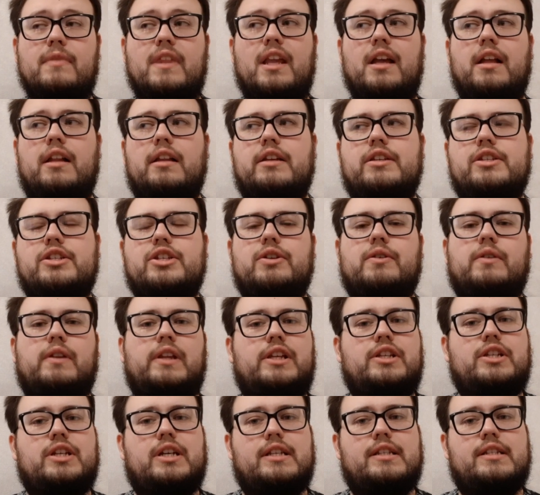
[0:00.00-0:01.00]

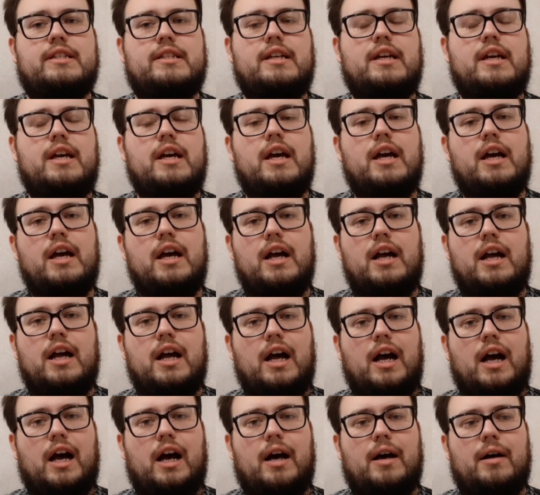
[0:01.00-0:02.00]
literally just
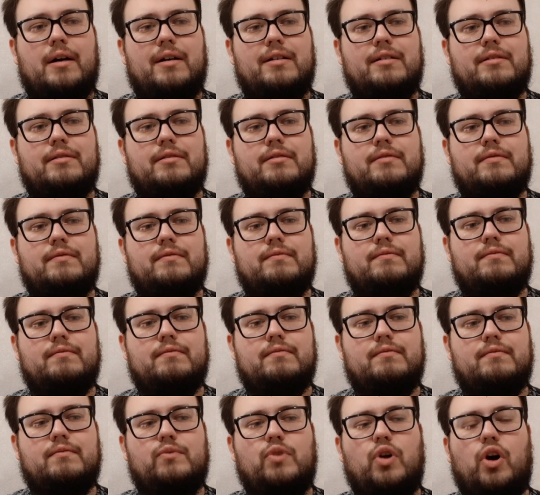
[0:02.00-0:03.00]

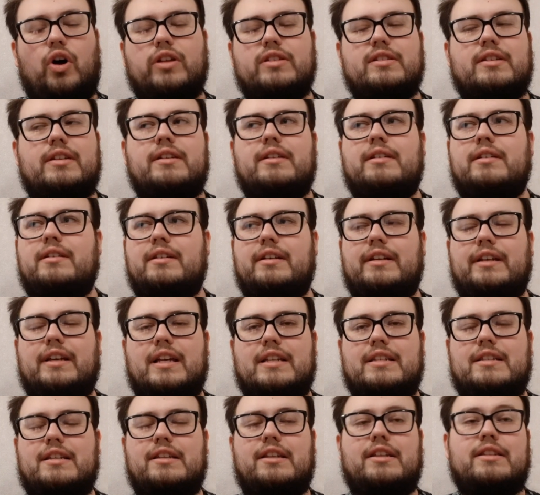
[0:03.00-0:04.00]
not
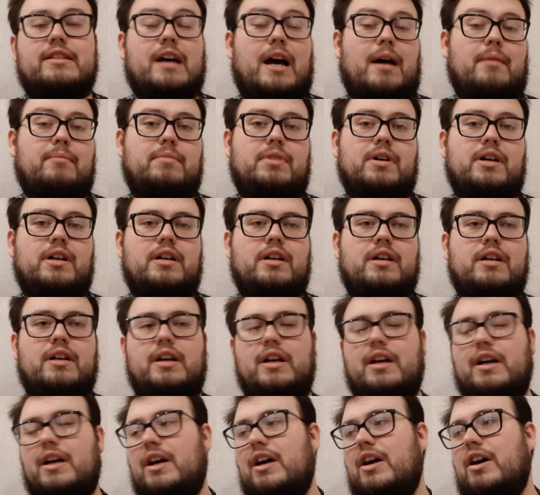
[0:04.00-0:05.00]
getting it up,
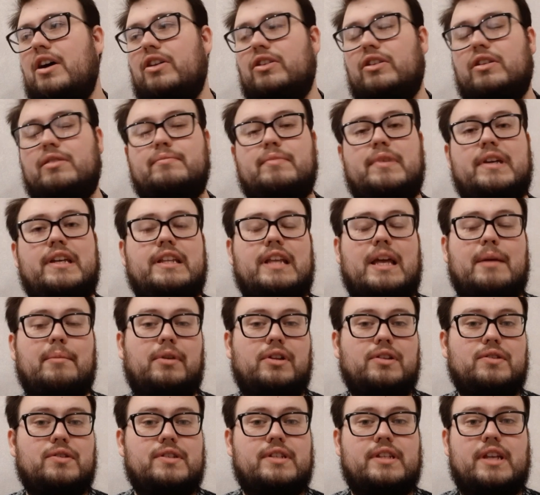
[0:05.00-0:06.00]
not being
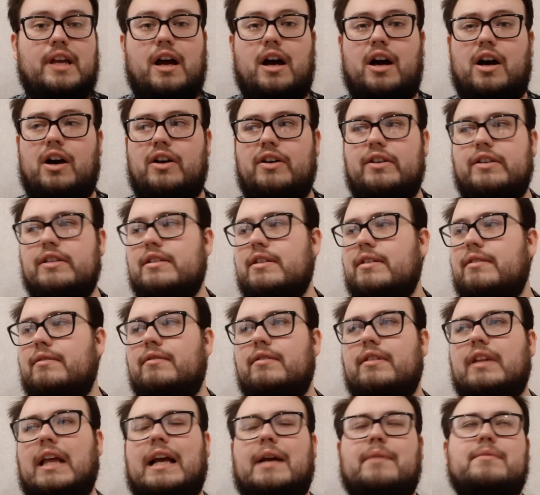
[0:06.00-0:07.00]
able to stay hard.
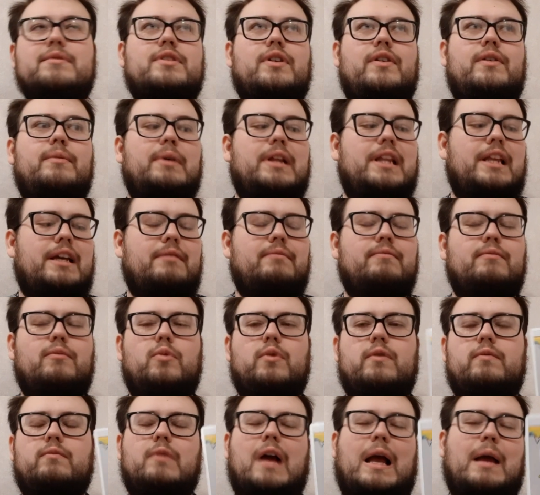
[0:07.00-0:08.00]
I'm sorry, but
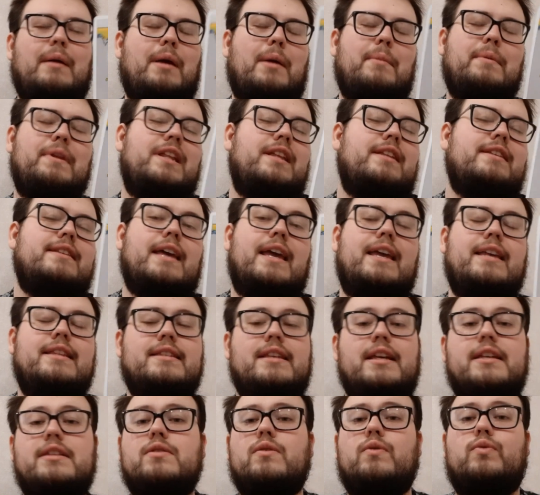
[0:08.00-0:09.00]
I mean, it's
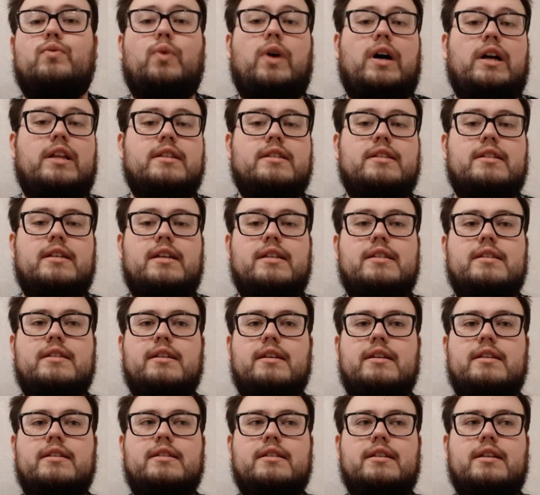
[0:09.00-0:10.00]
Ace of Wands,
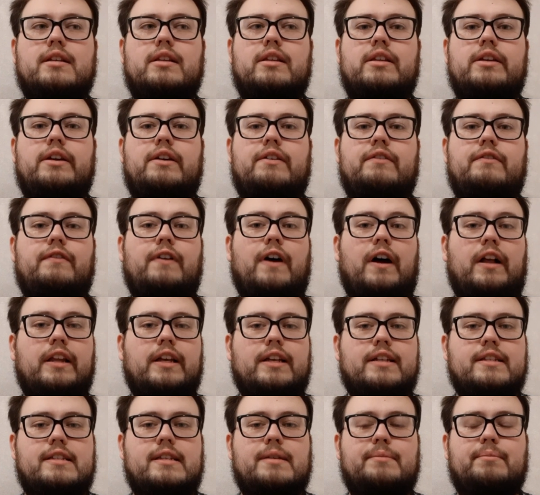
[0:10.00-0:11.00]
it's clear
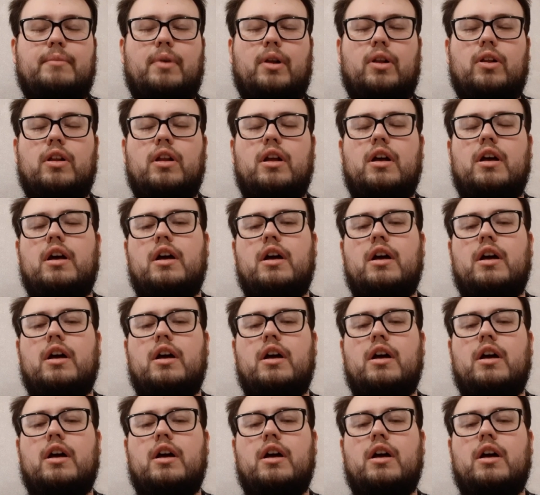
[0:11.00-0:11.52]
phallic symbol.